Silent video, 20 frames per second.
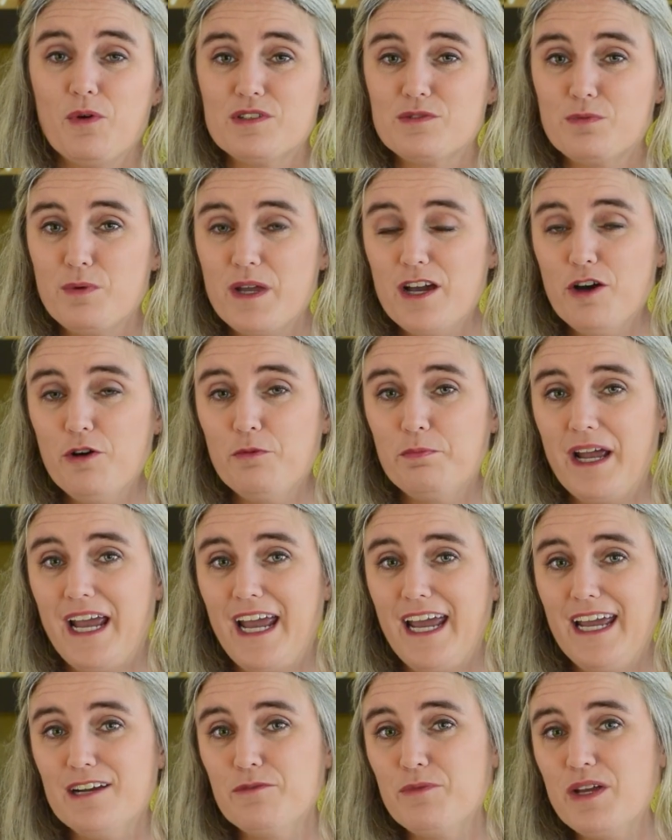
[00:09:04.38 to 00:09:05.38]
as we
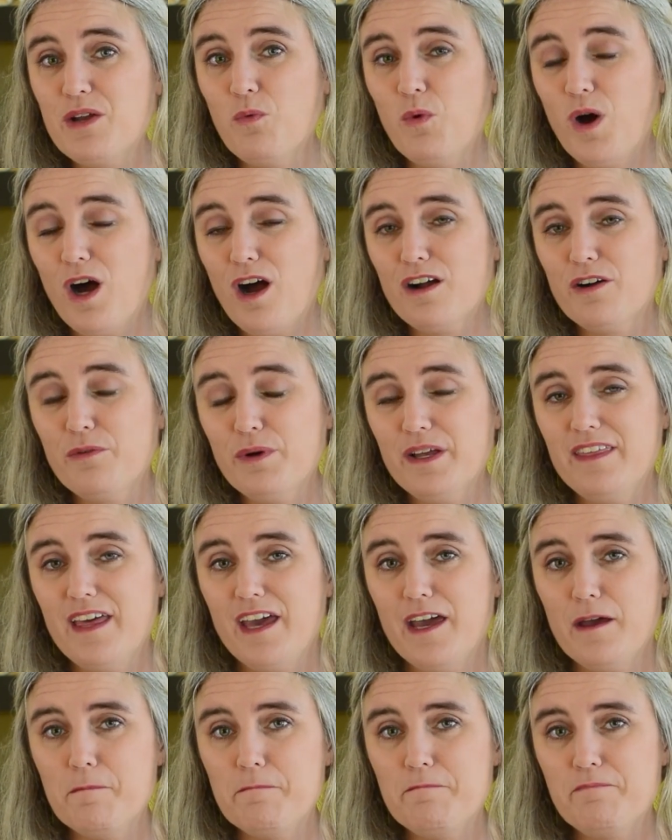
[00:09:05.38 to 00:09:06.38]
obey and we walk with
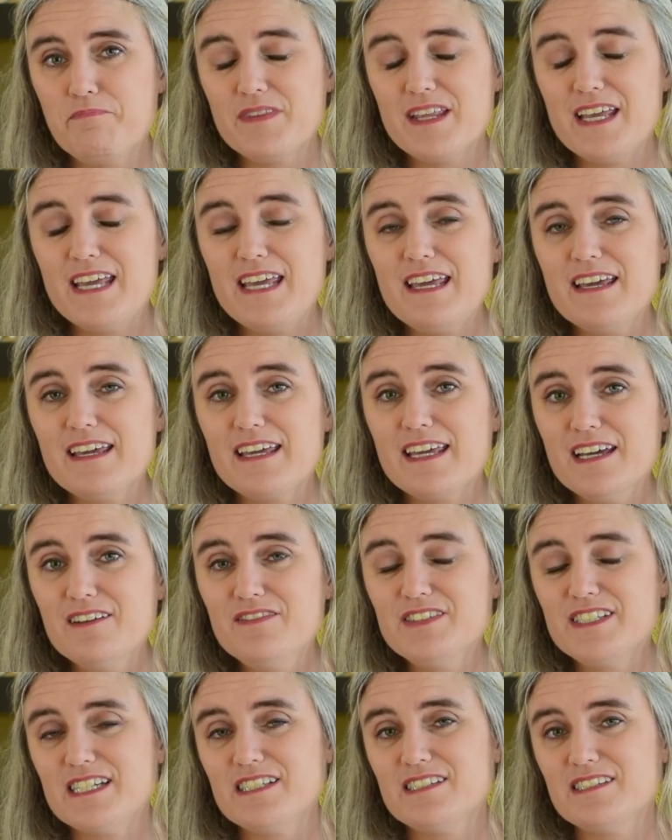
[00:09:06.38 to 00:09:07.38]
him, he
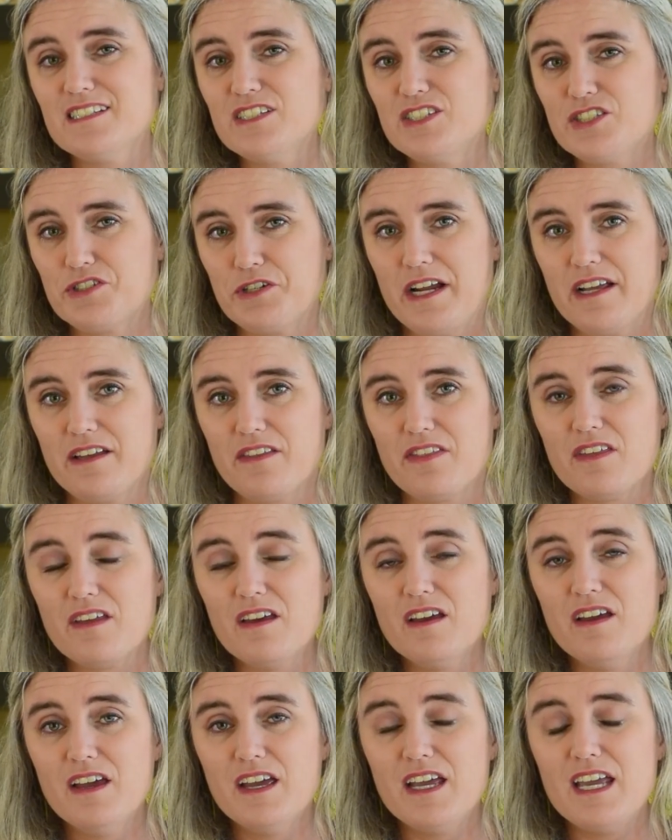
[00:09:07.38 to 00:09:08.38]
gives us the strength.
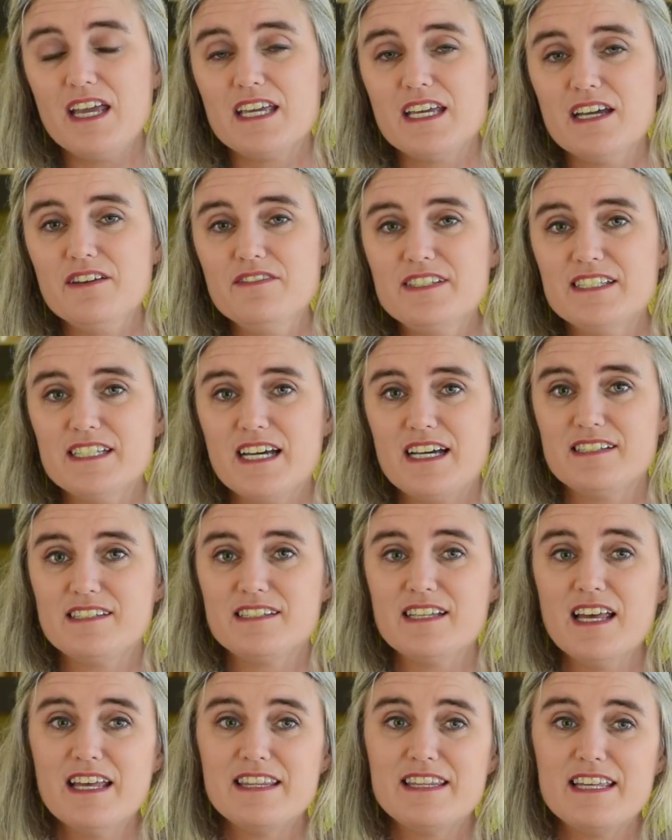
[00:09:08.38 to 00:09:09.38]
He gives
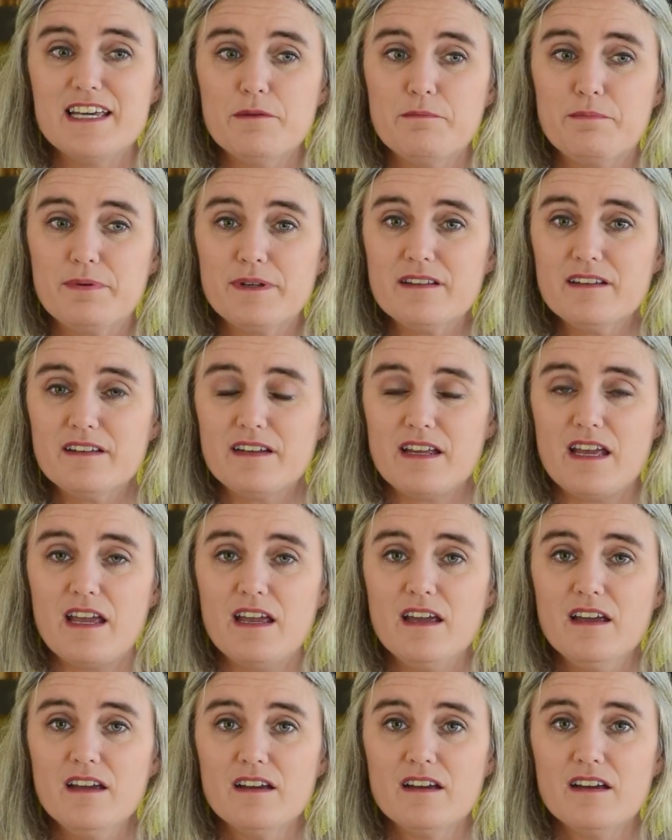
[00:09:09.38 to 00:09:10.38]
us the
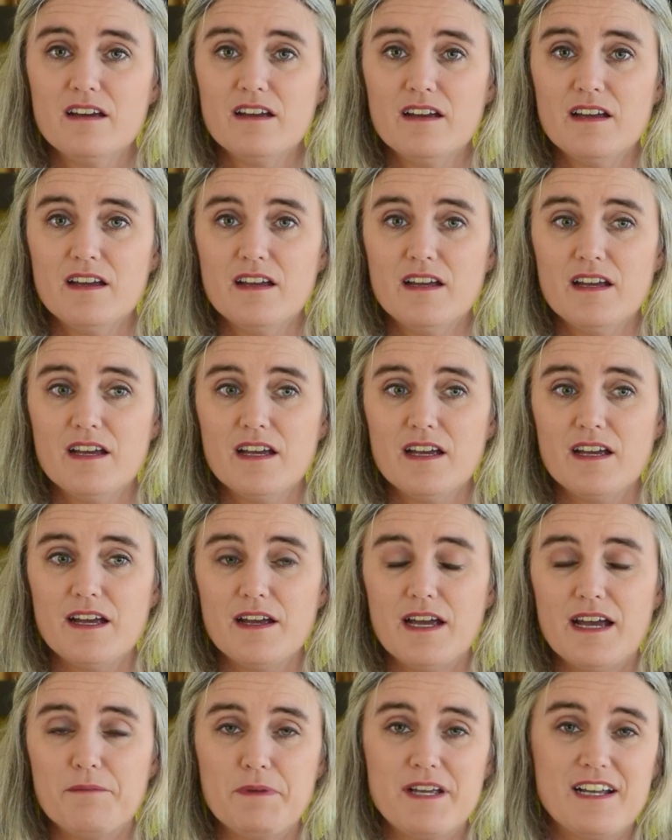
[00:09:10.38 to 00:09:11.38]
ability
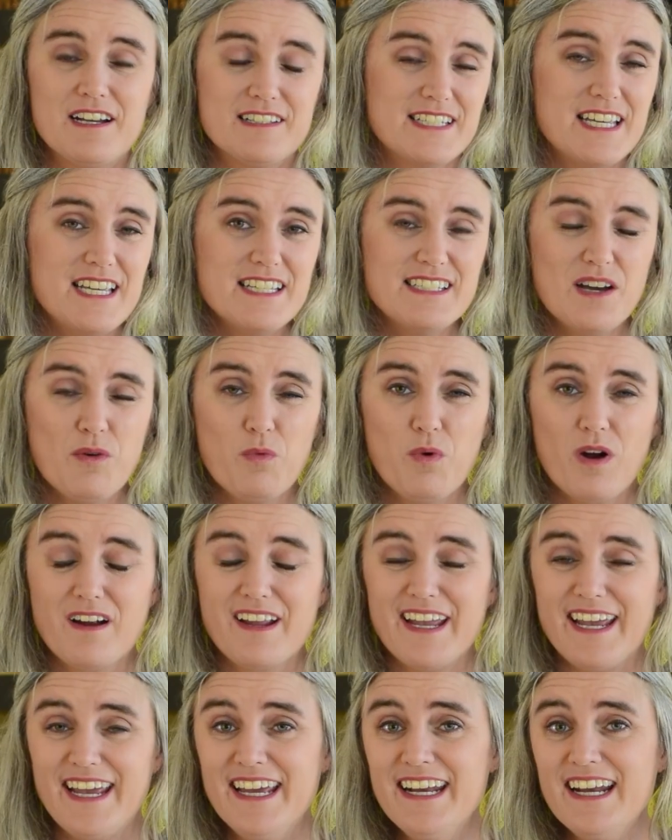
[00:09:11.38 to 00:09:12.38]
because he's at
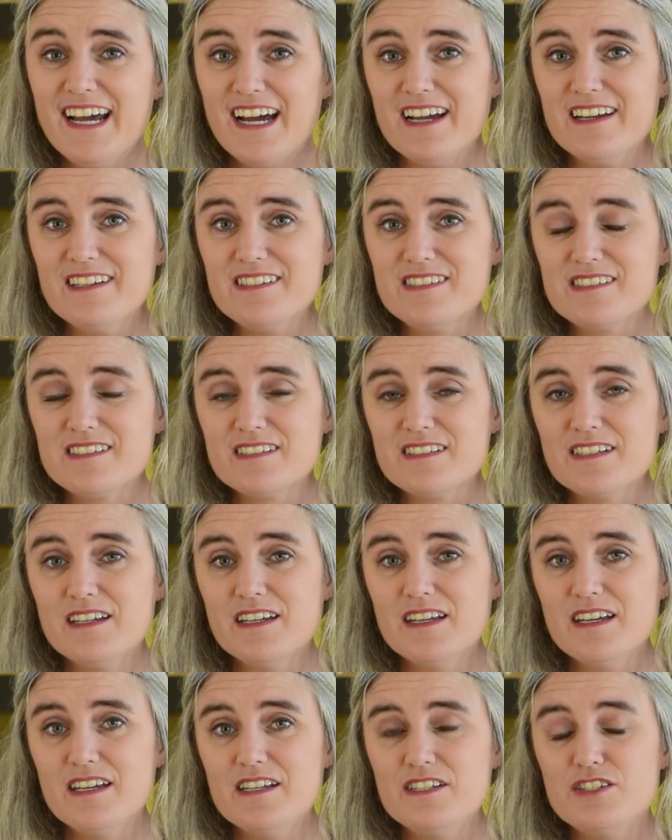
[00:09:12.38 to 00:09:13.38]
work in us
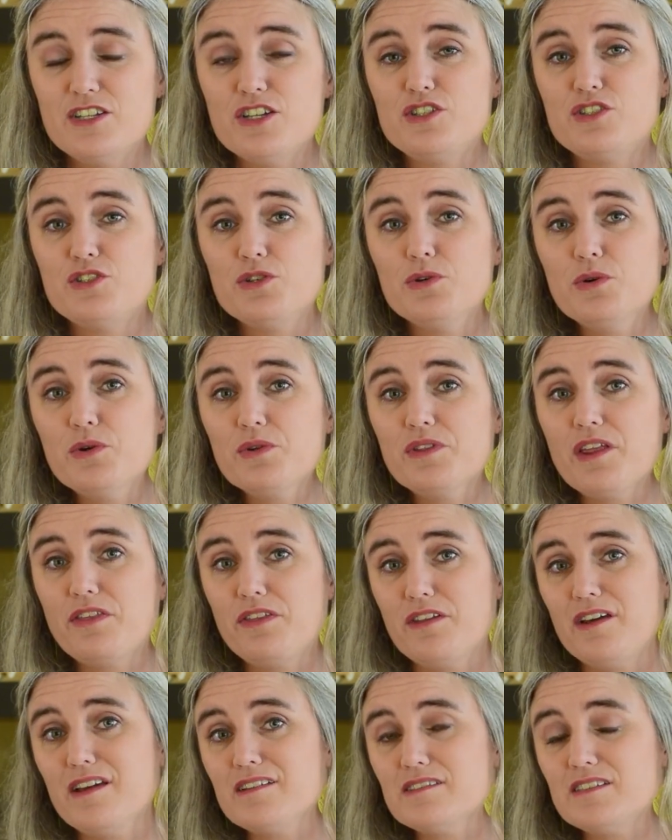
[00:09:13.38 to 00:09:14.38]
to do the
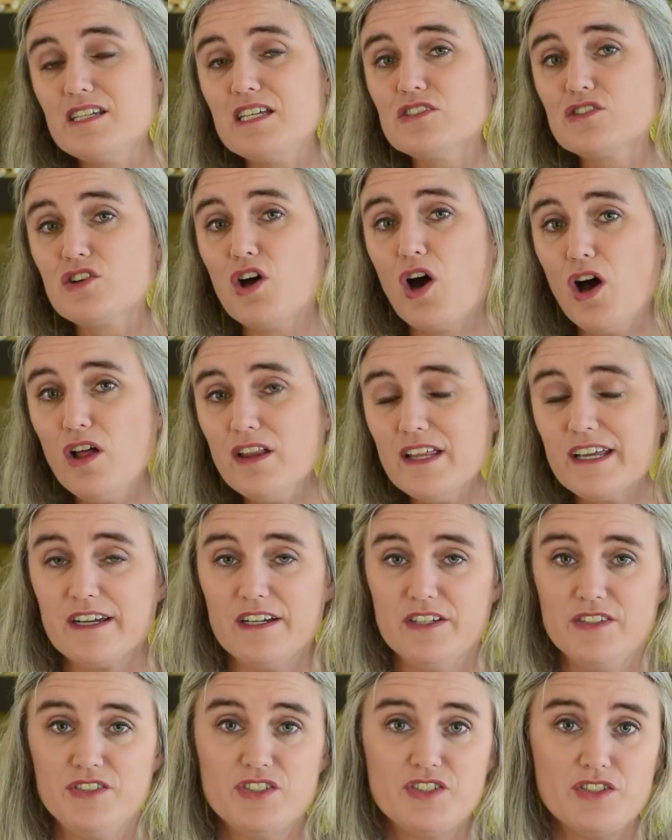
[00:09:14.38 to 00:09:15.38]
things he's calling
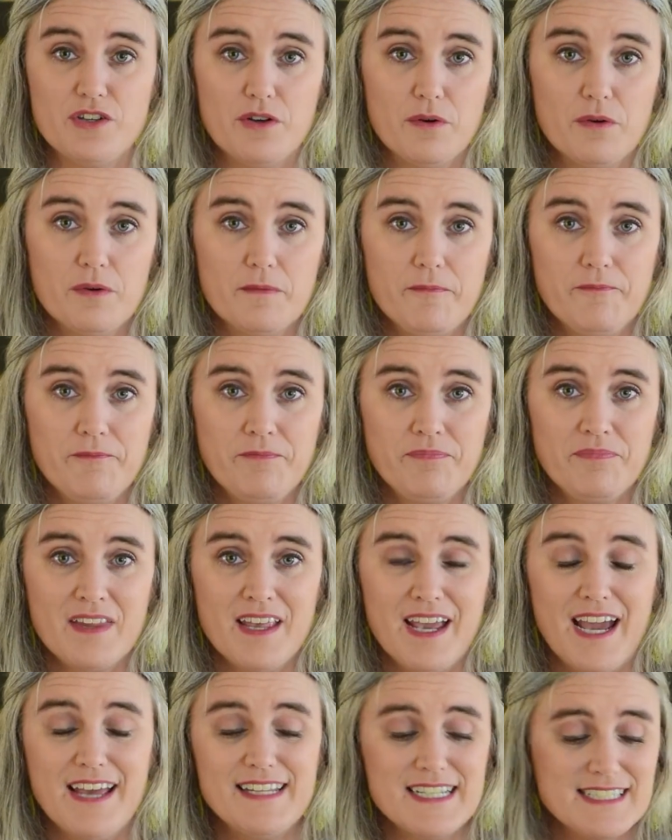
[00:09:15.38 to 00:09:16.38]
us to.
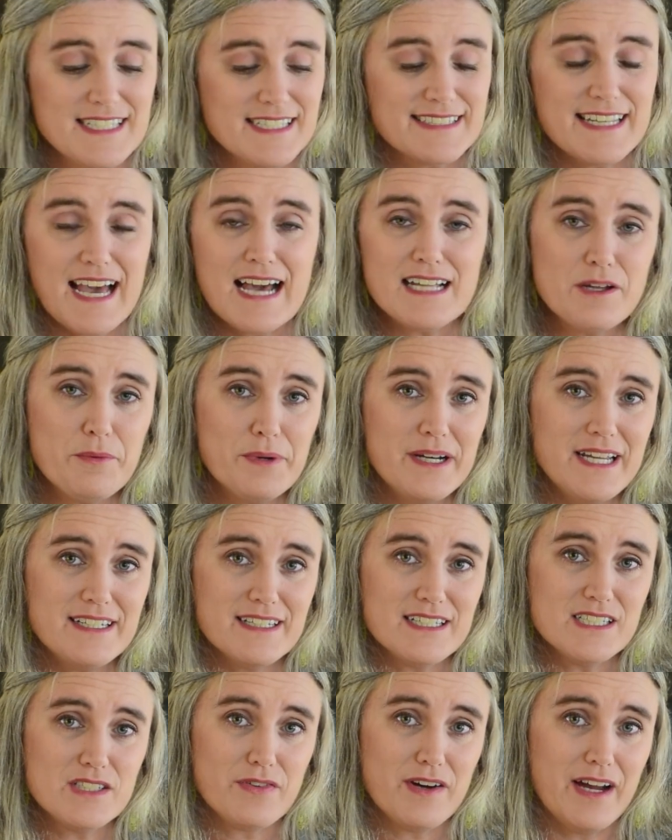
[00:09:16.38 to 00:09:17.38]
And that's exactly what he
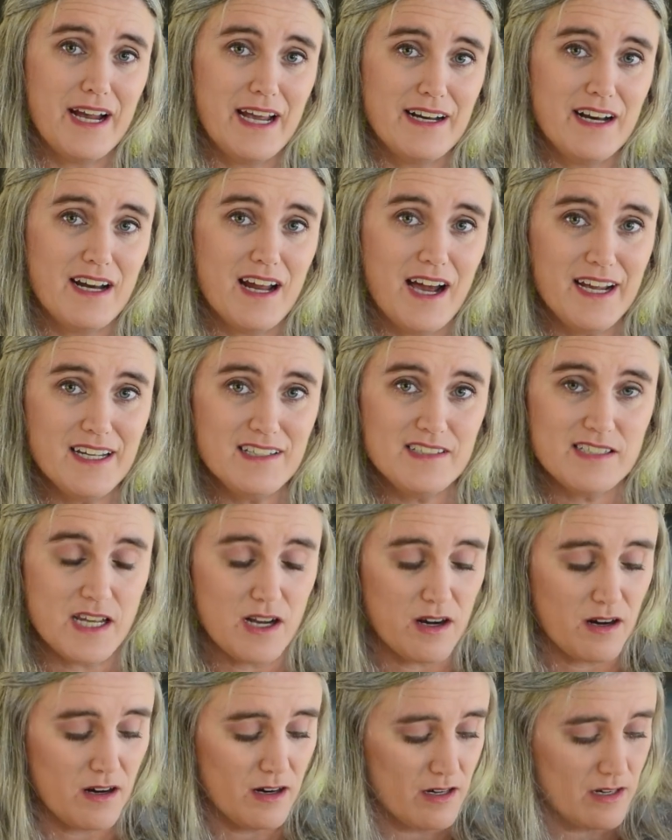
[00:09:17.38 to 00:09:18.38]
does for Ananias
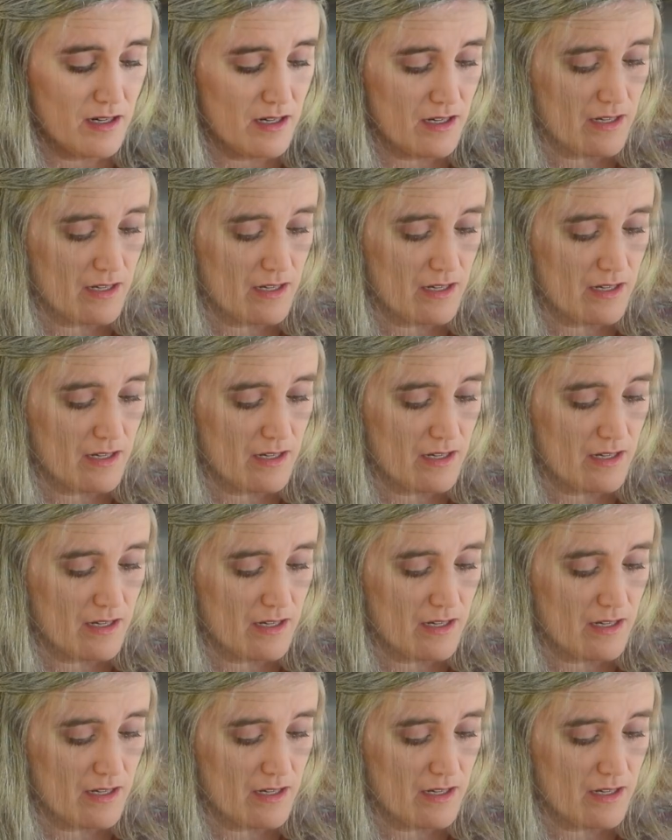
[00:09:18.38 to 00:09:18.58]
here.